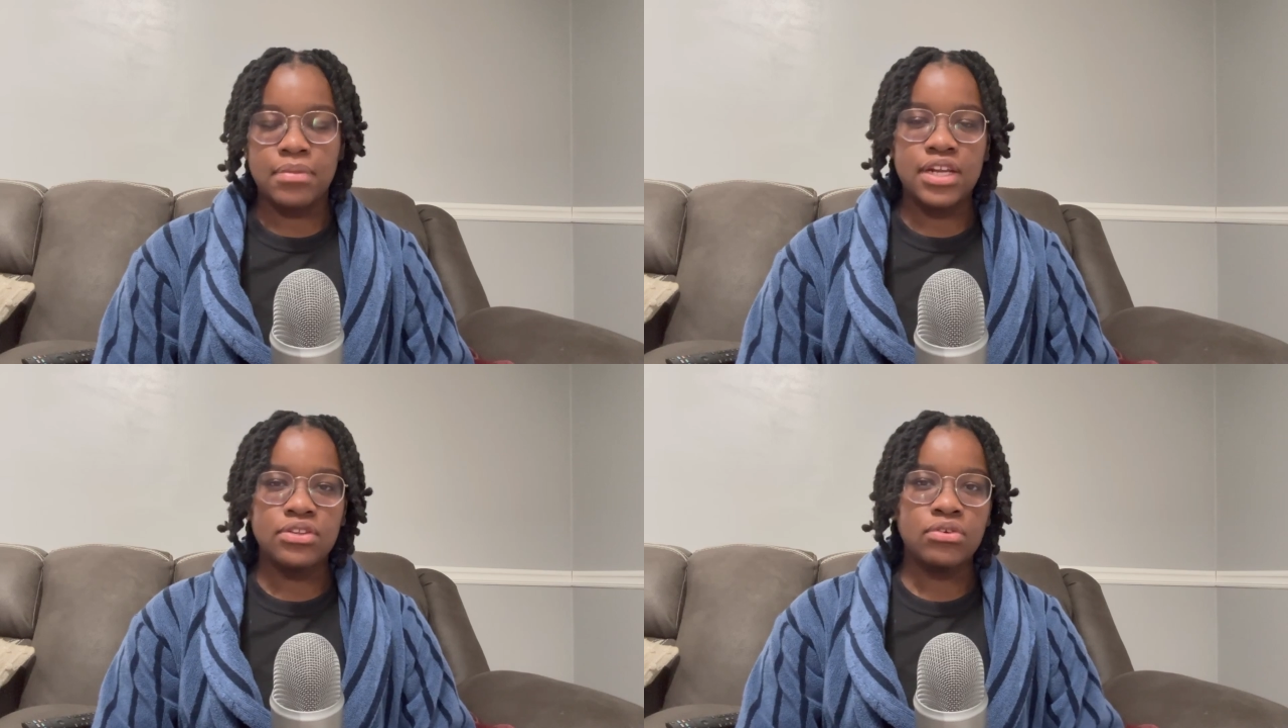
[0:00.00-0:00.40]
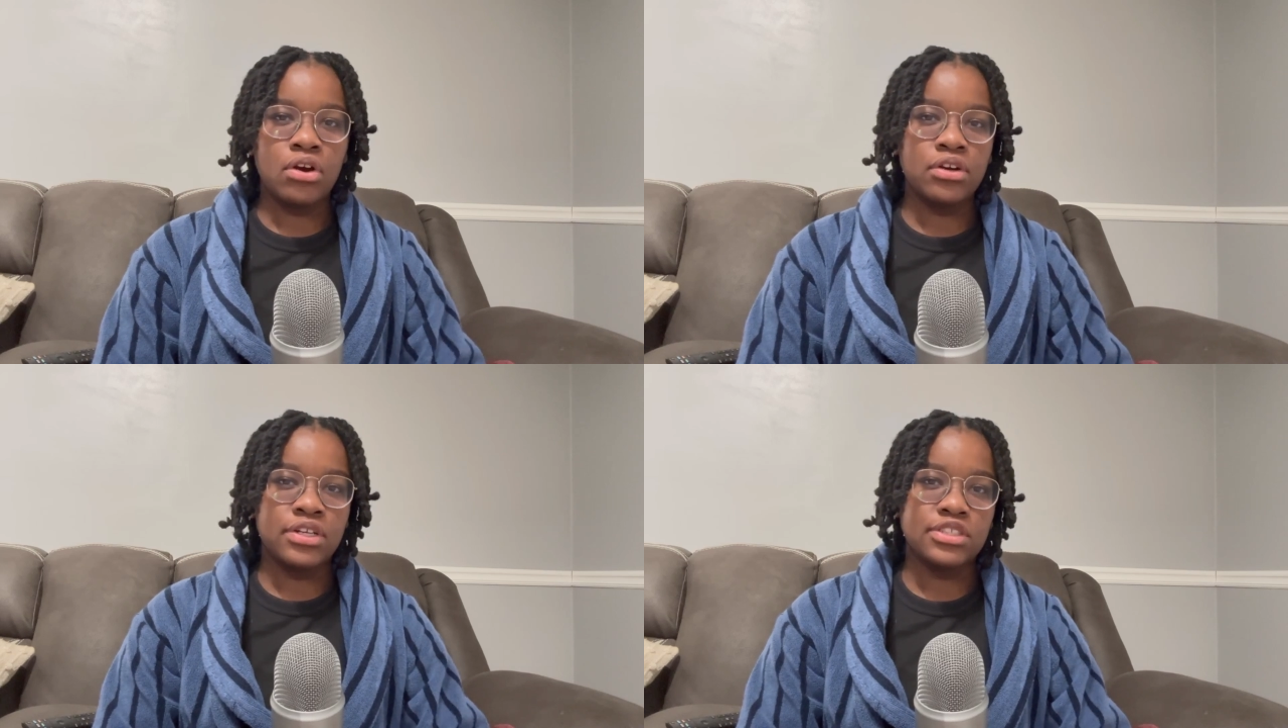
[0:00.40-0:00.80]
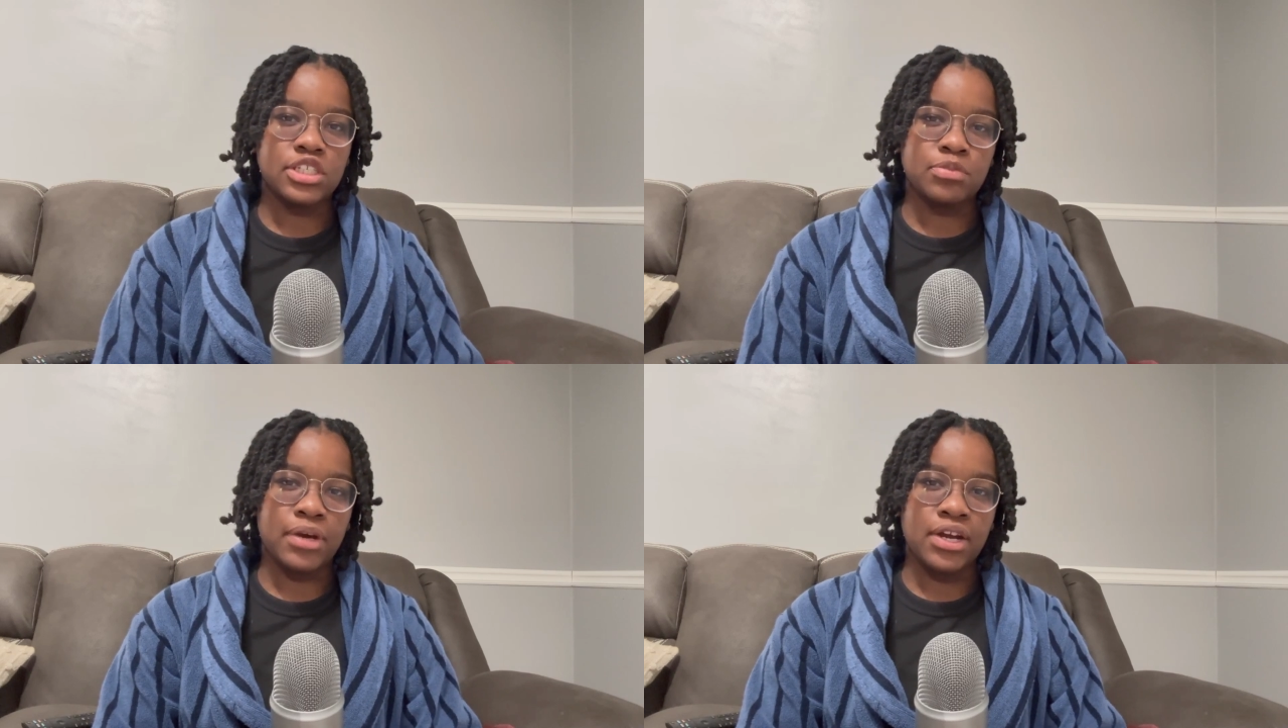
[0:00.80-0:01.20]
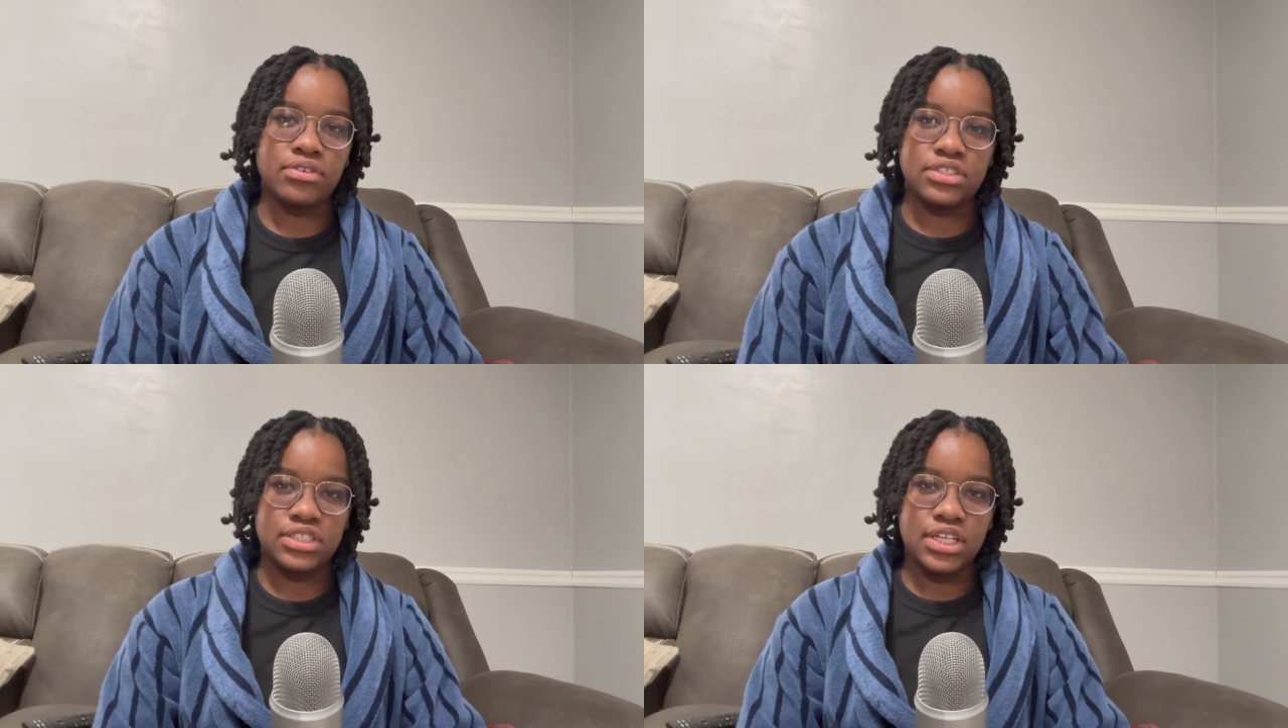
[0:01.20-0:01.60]
many in their audience aspire
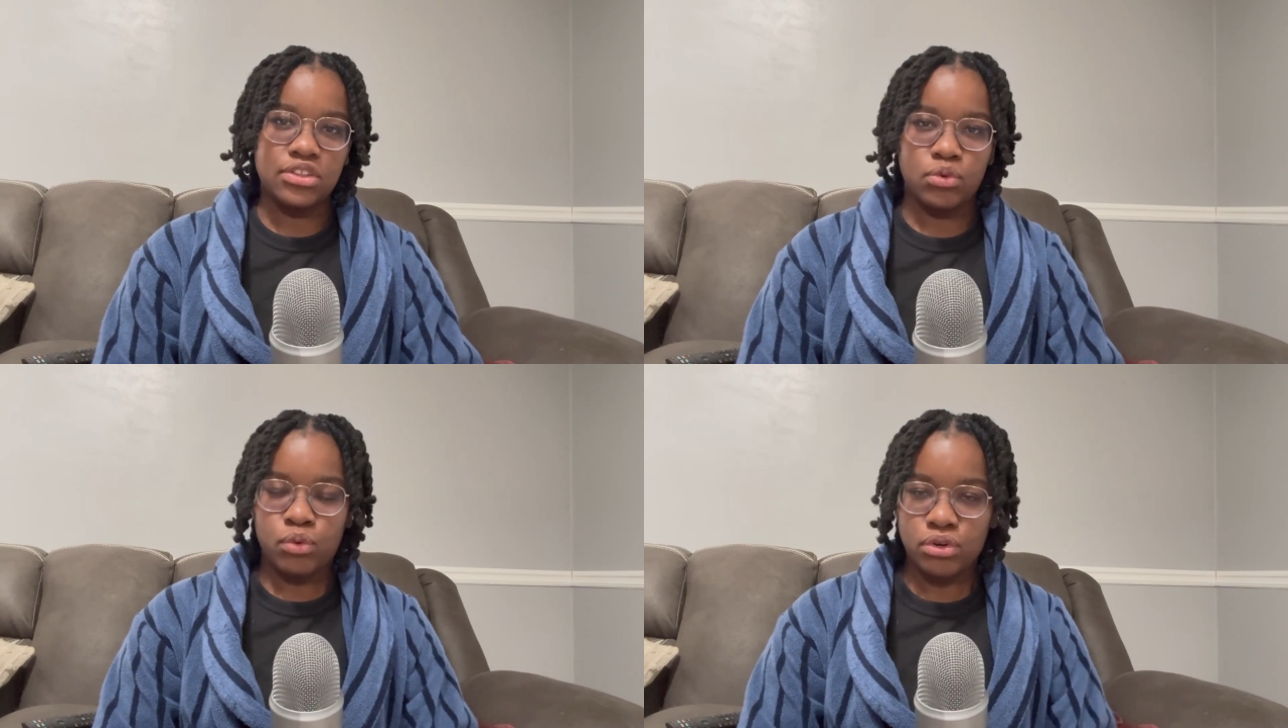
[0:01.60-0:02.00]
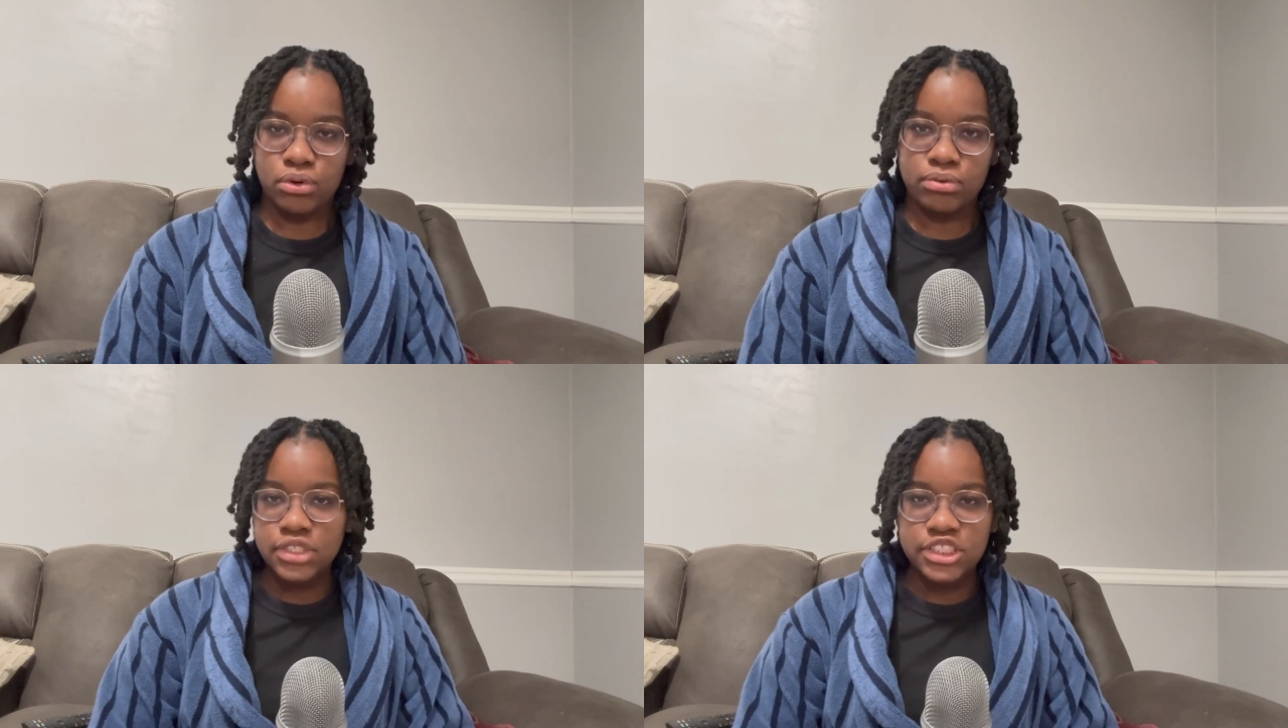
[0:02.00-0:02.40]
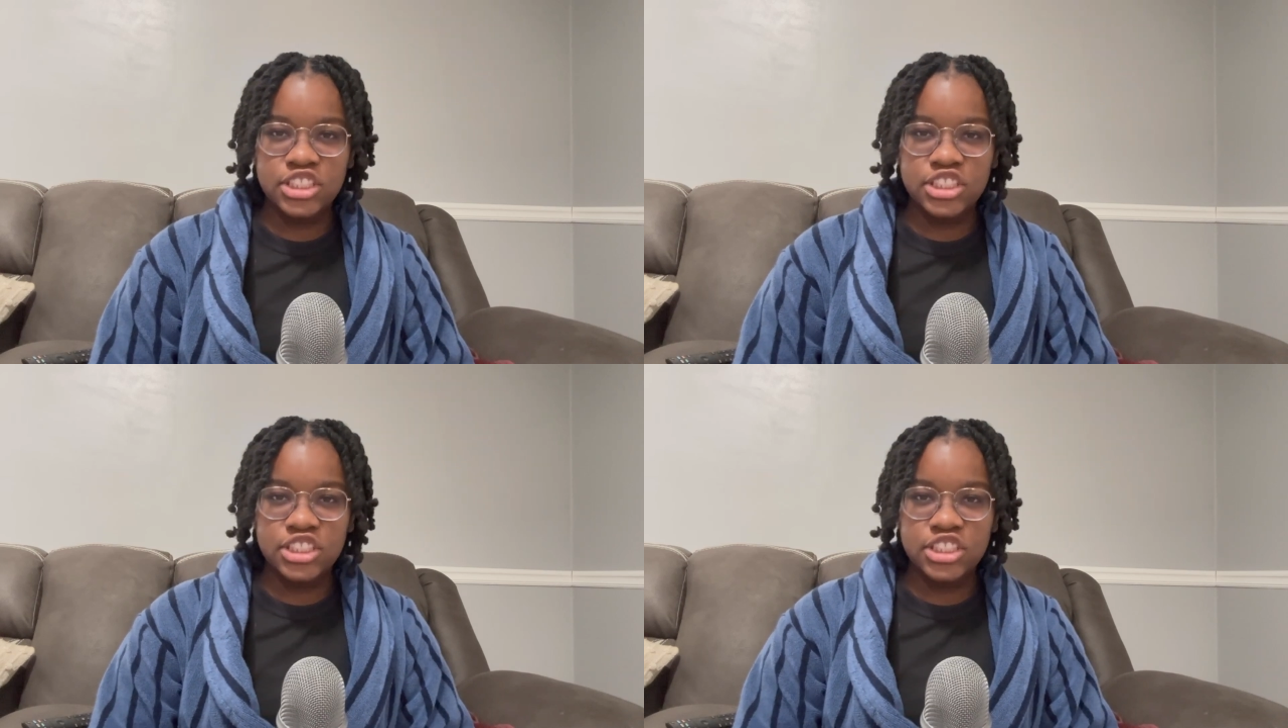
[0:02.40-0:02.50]
to see in the world.